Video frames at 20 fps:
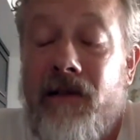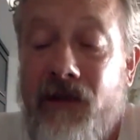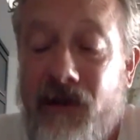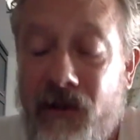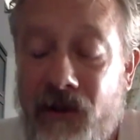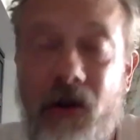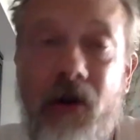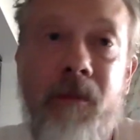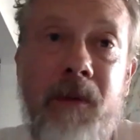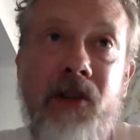
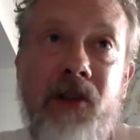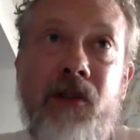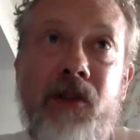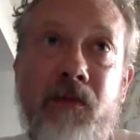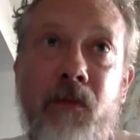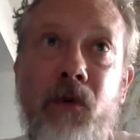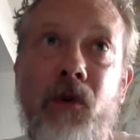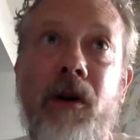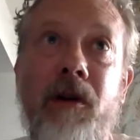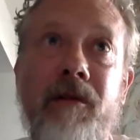so
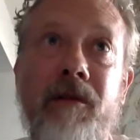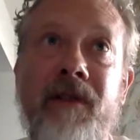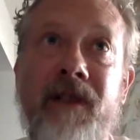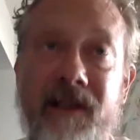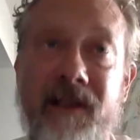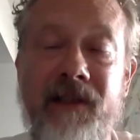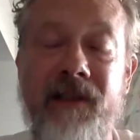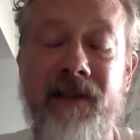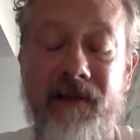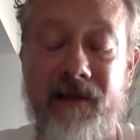much more,
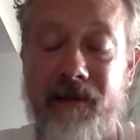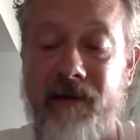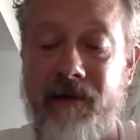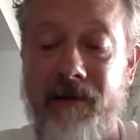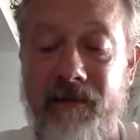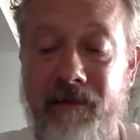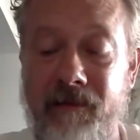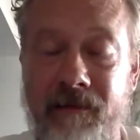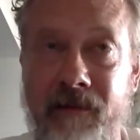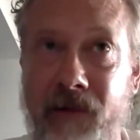this
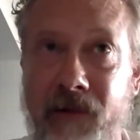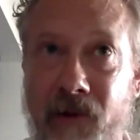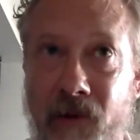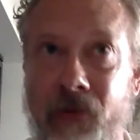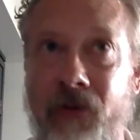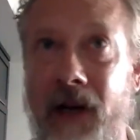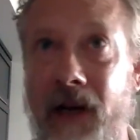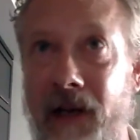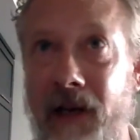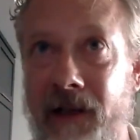
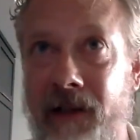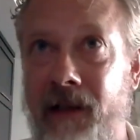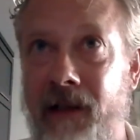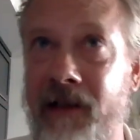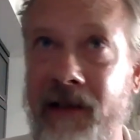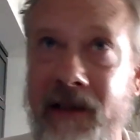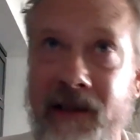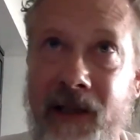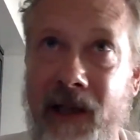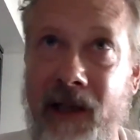
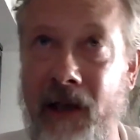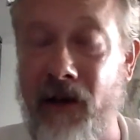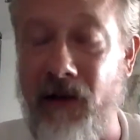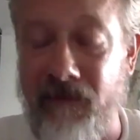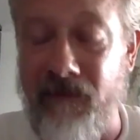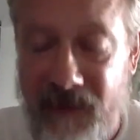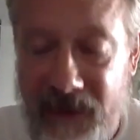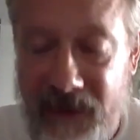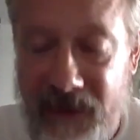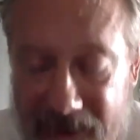neutrality, this kind
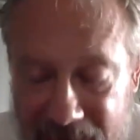of